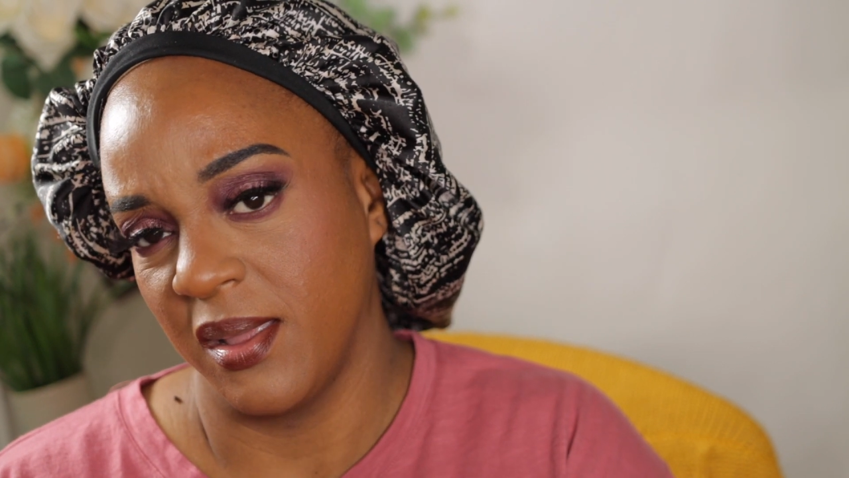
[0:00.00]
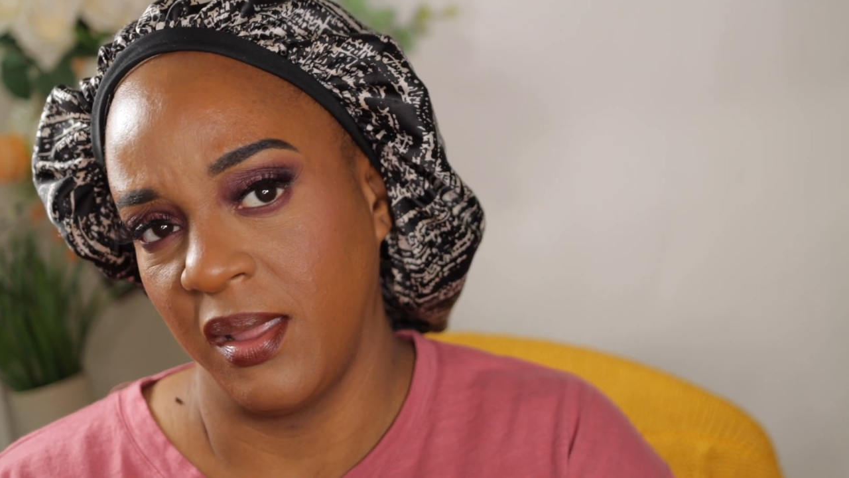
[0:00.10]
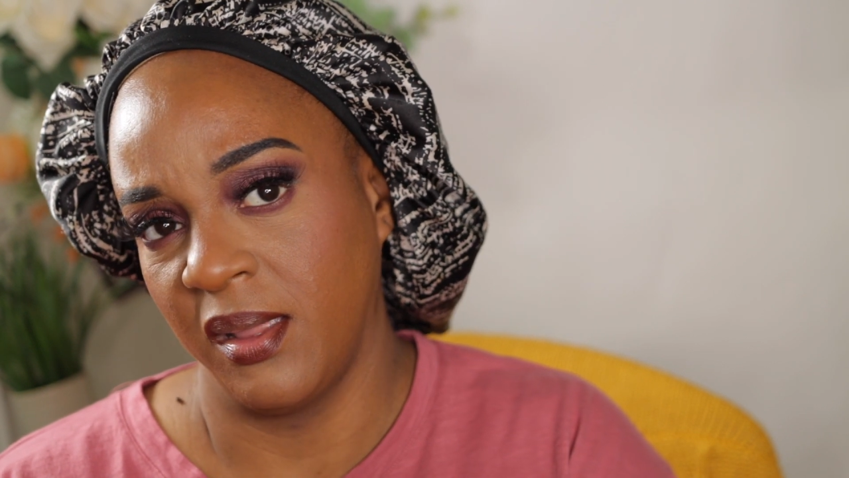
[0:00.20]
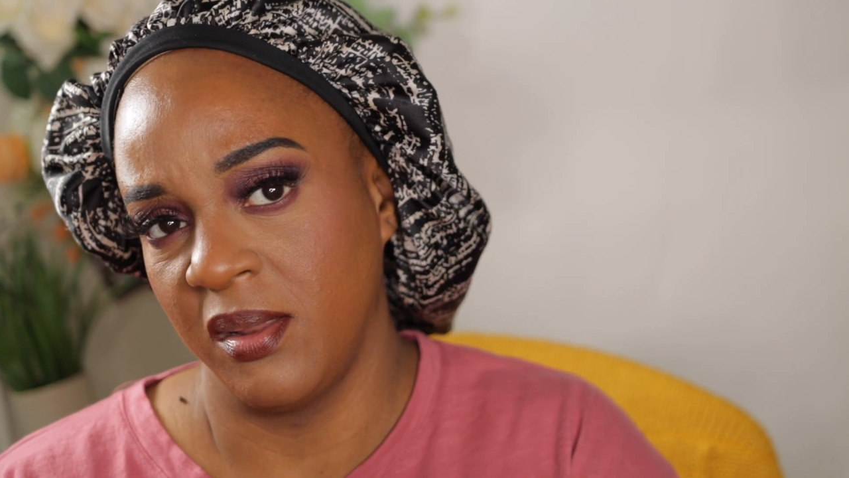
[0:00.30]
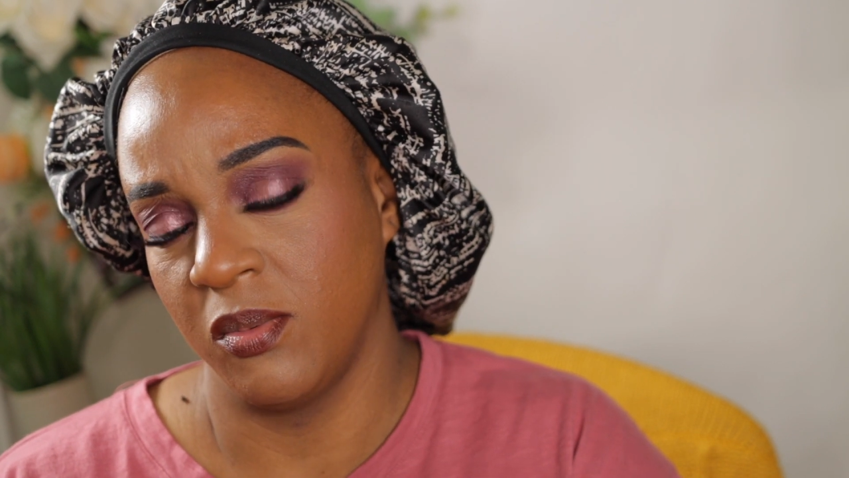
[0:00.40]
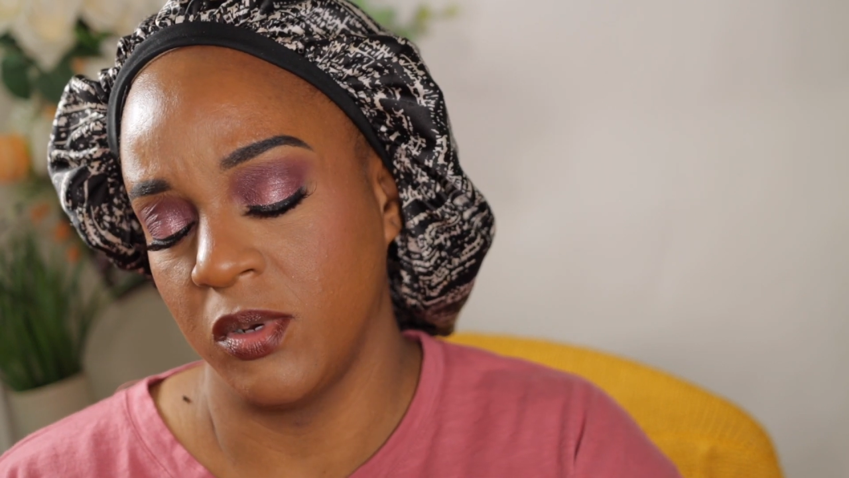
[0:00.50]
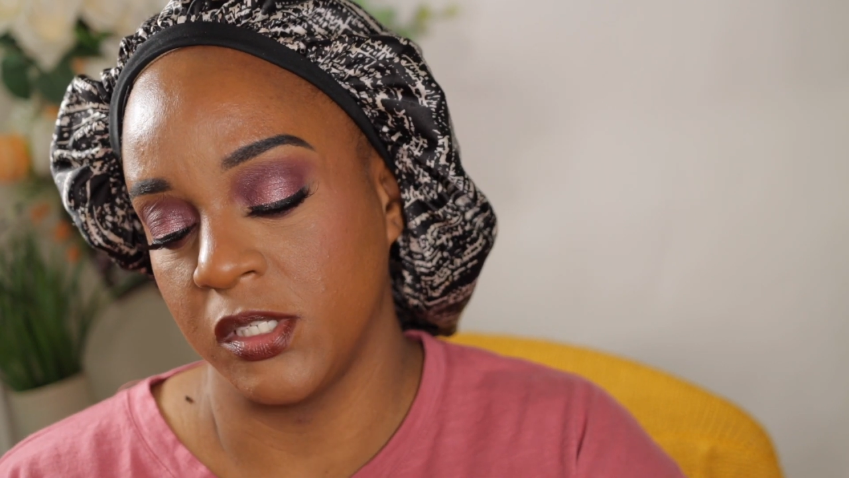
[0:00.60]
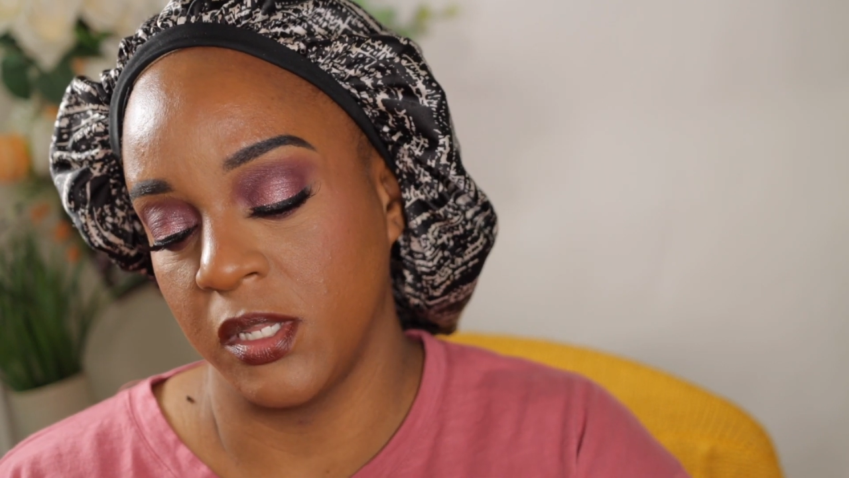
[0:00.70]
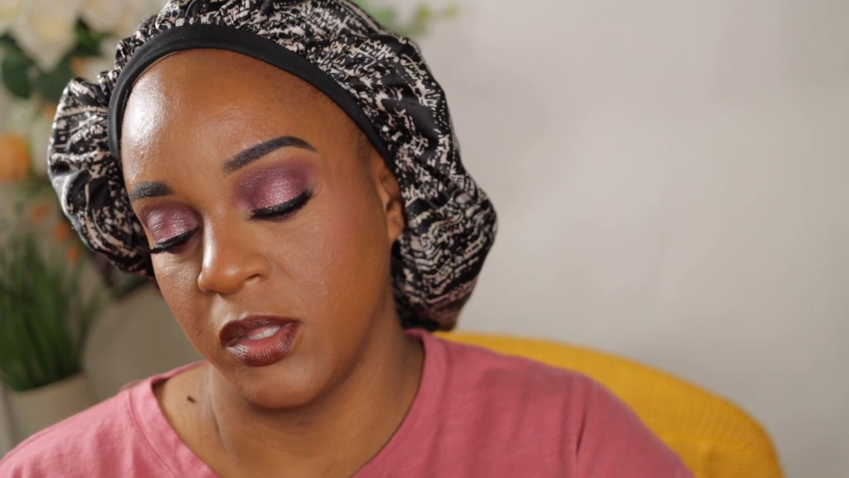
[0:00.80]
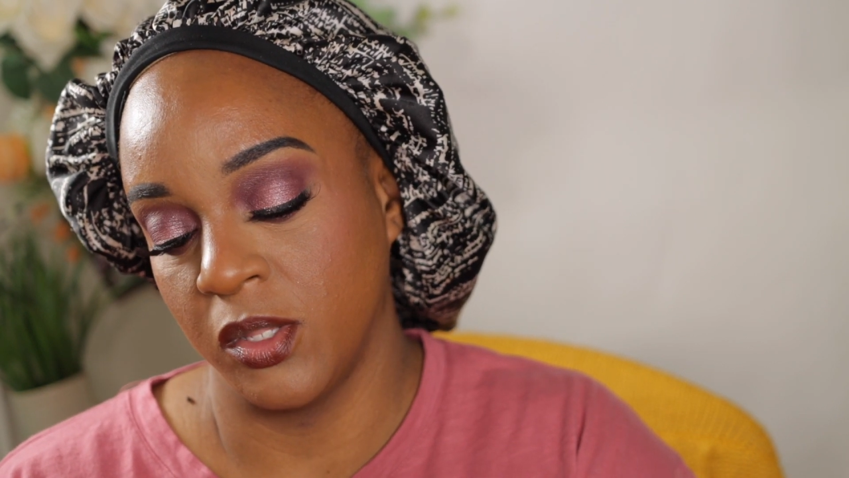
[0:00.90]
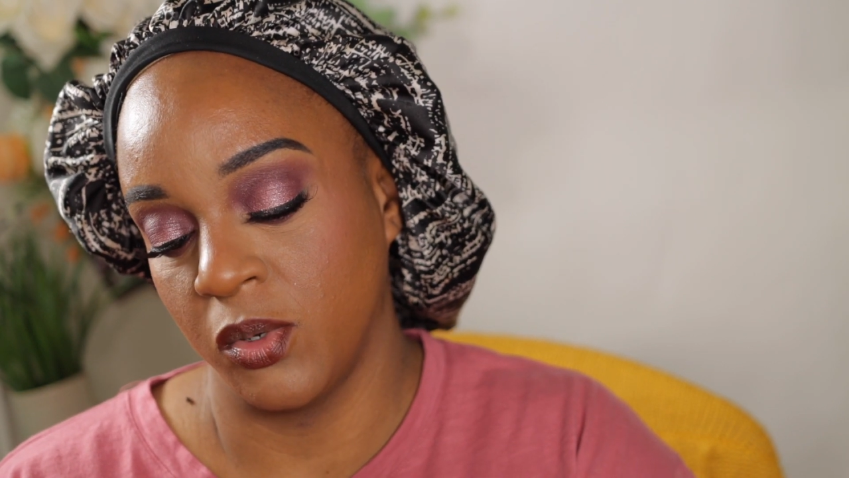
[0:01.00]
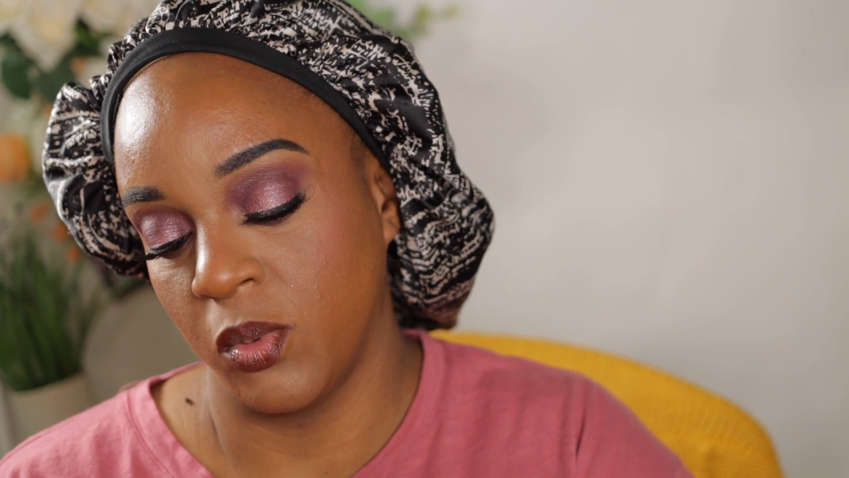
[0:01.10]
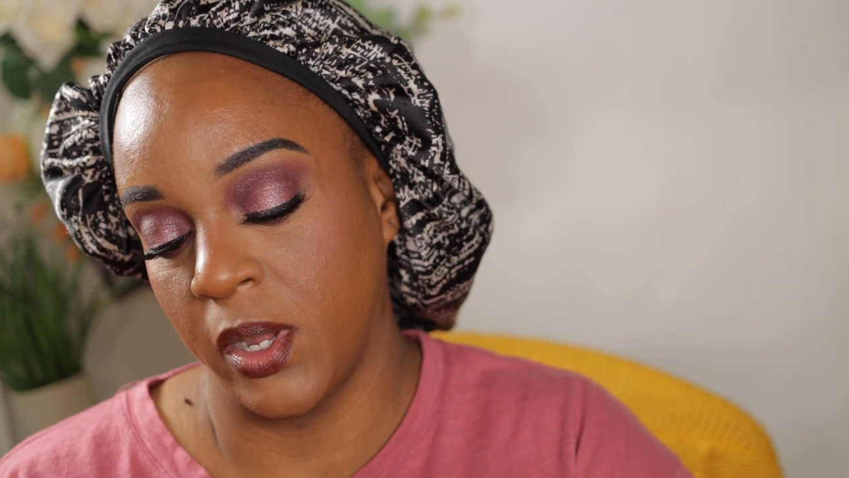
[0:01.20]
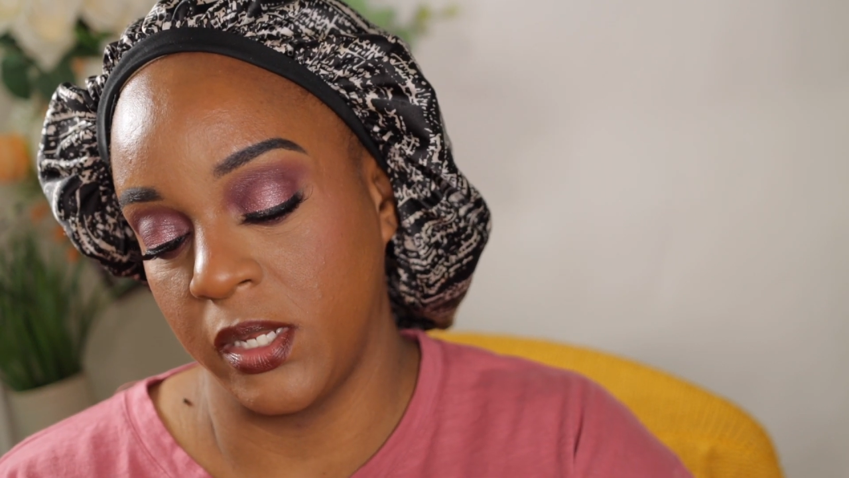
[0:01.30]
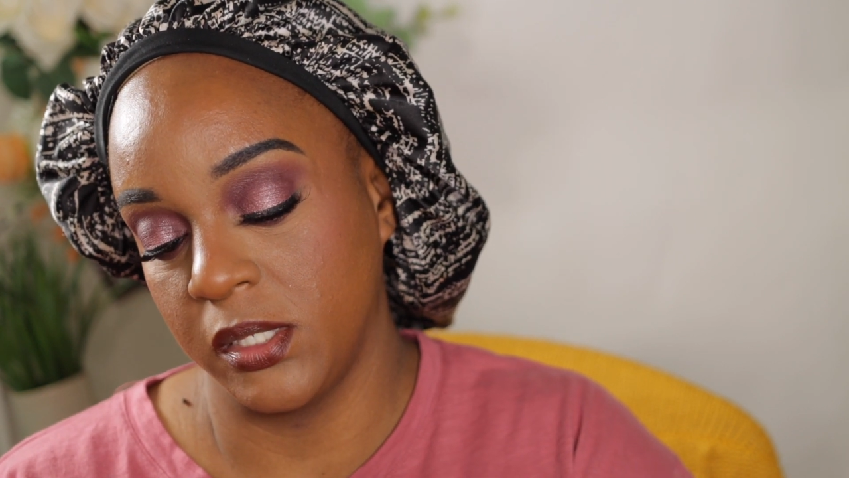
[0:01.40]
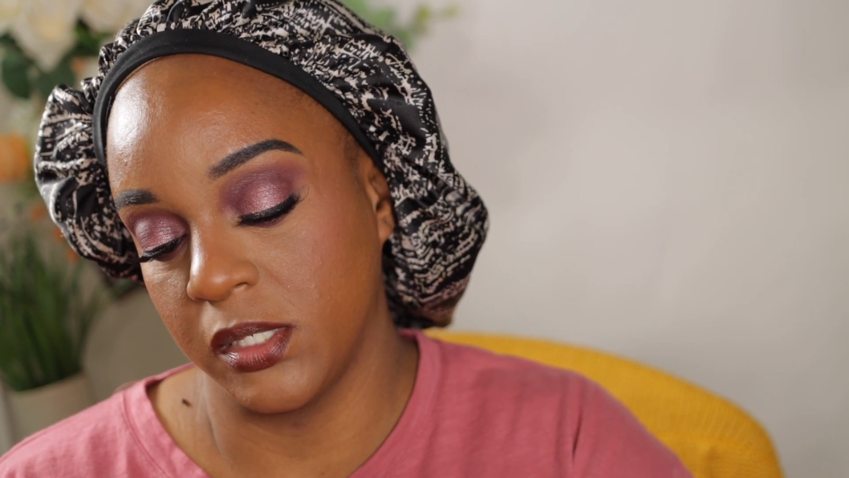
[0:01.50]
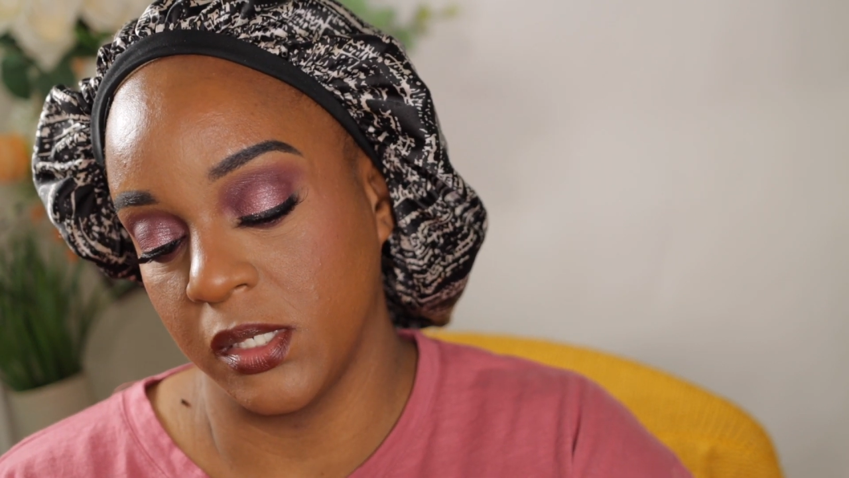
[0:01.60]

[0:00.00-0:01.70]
and it wasn't the right